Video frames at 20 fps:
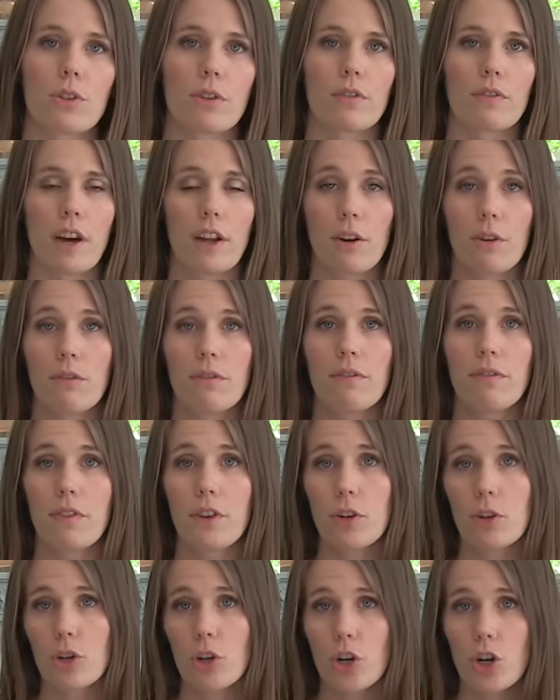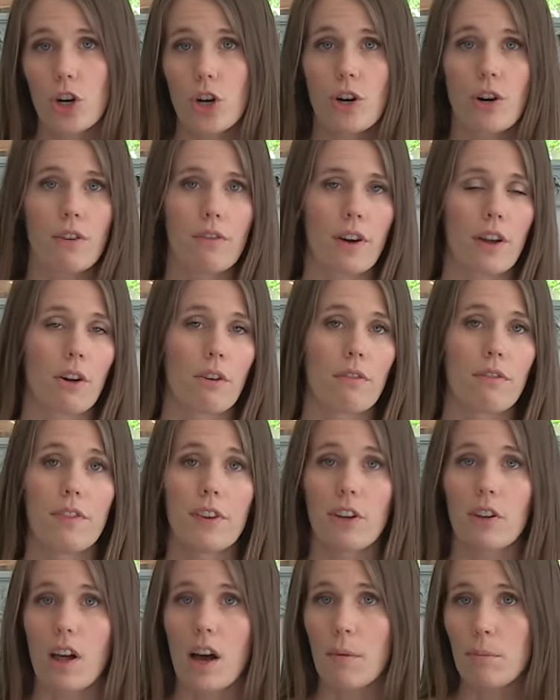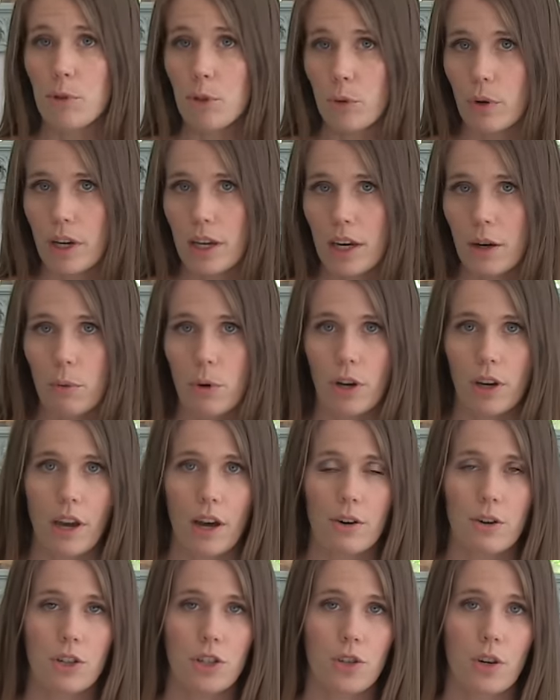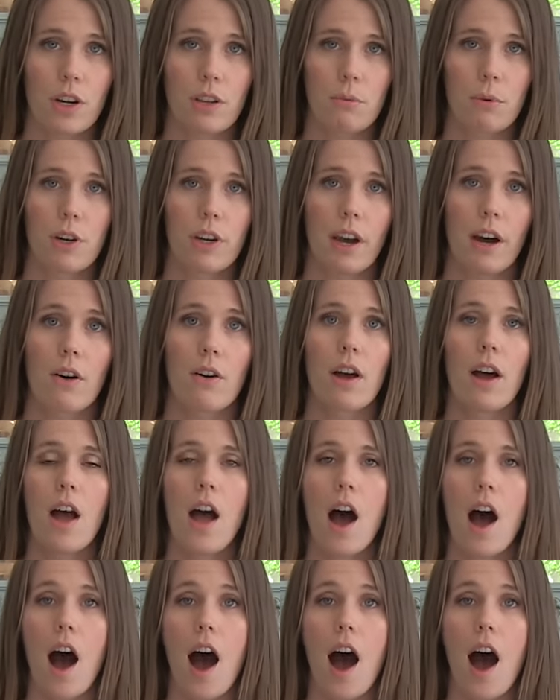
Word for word: So if I don't feel good or if I don't feel up to a HIIT workout or strength workout,